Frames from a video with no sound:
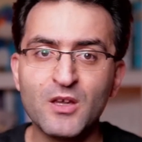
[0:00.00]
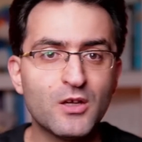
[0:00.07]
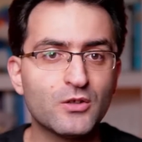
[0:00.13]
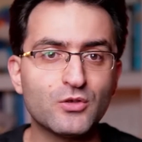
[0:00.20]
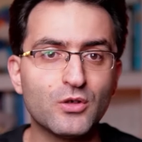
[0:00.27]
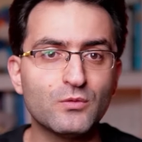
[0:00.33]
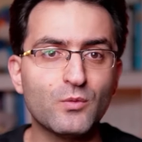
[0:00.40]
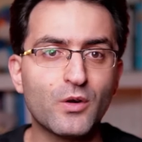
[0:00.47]

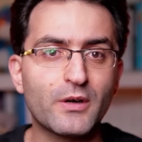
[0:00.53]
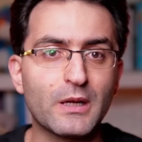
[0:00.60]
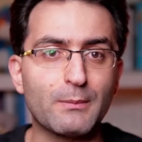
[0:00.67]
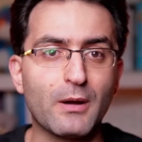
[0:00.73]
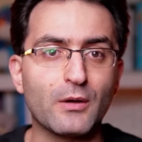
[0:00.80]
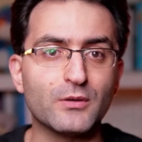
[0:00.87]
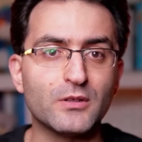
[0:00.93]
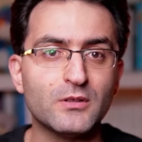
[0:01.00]
don't worry
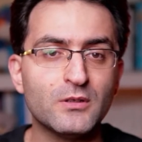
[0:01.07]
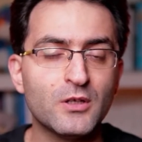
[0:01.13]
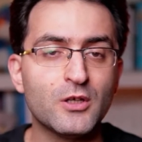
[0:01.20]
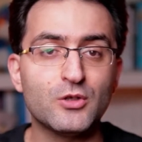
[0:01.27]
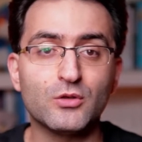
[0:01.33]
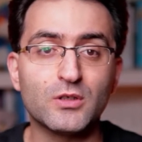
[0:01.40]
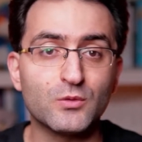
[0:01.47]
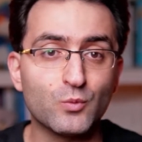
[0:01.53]
about it.
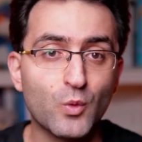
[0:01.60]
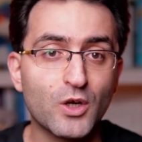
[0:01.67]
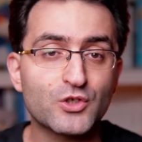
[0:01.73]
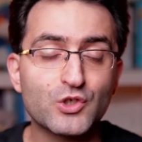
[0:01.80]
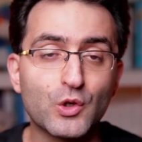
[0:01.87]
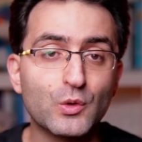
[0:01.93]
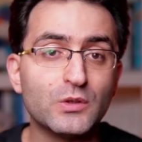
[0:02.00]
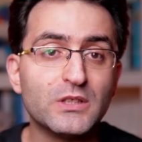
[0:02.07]
You can watch
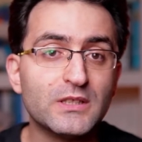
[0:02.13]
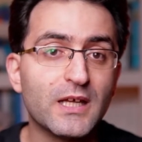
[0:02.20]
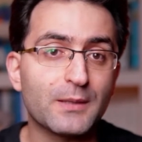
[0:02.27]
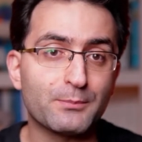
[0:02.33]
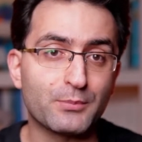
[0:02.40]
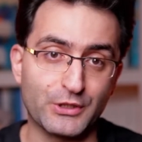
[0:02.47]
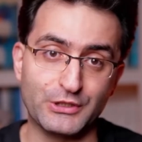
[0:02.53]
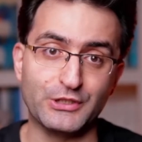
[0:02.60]
only that
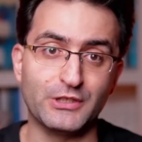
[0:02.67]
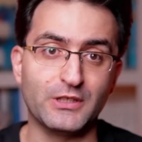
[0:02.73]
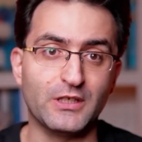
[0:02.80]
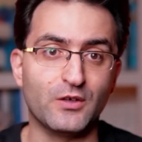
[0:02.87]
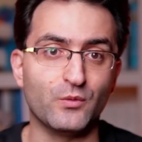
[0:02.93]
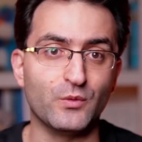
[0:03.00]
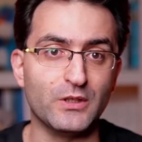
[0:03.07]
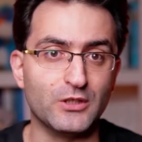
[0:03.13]

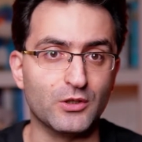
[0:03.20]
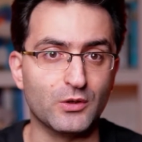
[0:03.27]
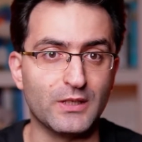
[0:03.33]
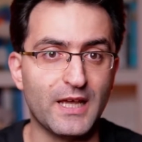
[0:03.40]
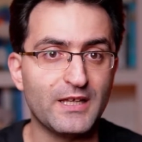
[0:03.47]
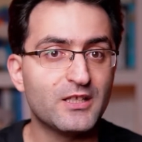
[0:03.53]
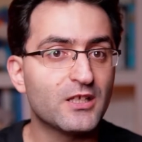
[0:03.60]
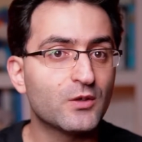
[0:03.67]
particular video
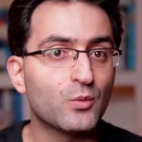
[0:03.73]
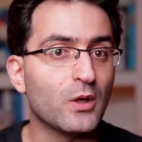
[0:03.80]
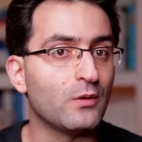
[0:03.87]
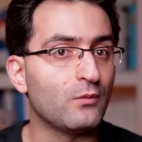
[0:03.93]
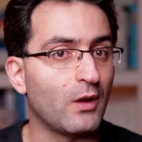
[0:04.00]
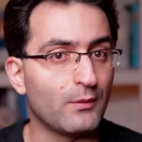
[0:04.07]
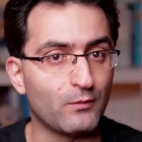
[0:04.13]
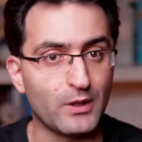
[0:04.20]
later
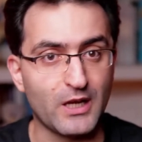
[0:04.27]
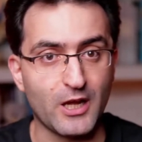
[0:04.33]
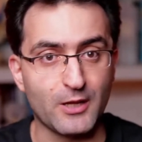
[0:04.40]
when I